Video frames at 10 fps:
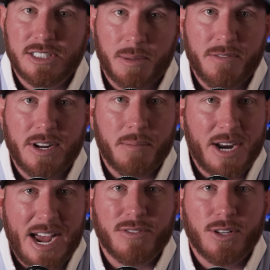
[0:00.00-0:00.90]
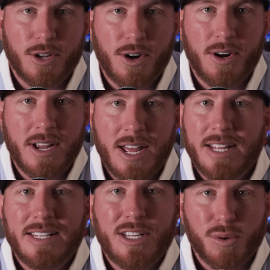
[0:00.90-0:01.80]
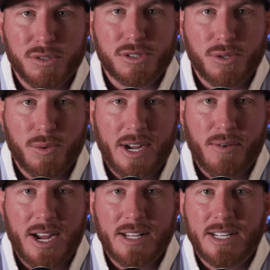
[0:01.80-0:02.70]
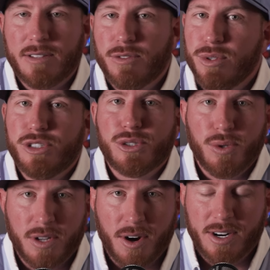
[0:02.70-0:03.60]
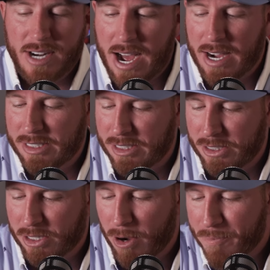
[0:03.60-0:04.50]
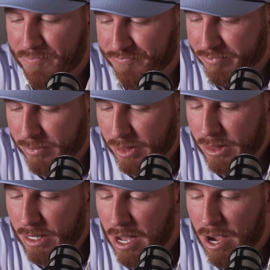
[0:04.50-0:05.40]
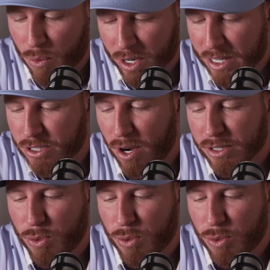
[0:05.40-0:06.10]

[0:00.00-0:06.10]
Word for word: Some of it I'm going to have to learn the old school way, right? Like through the school of hard knocks. And so, uh, we're going to talk